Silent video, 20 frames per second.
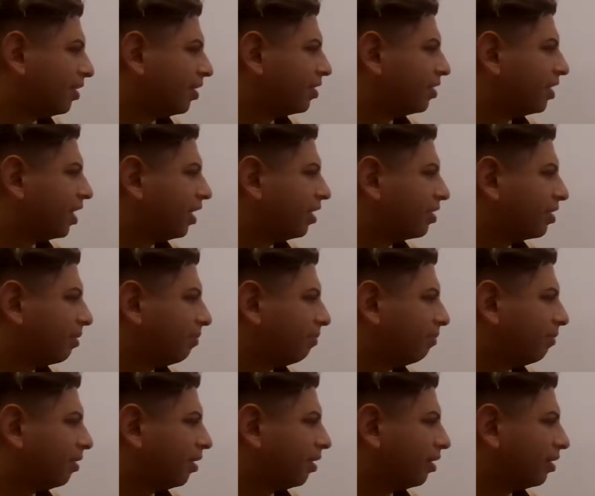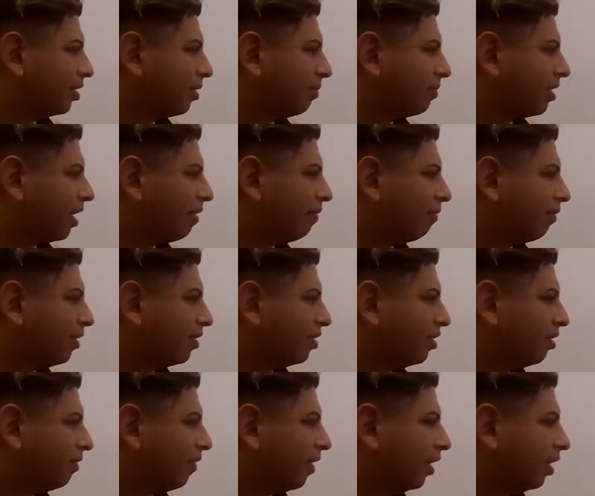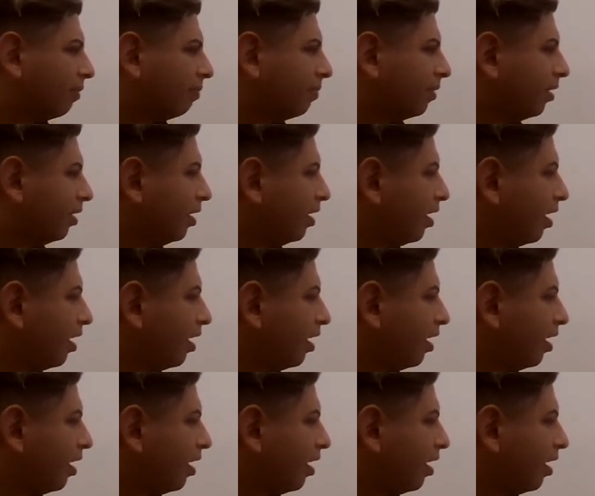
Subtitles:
It does take some time for it to develop,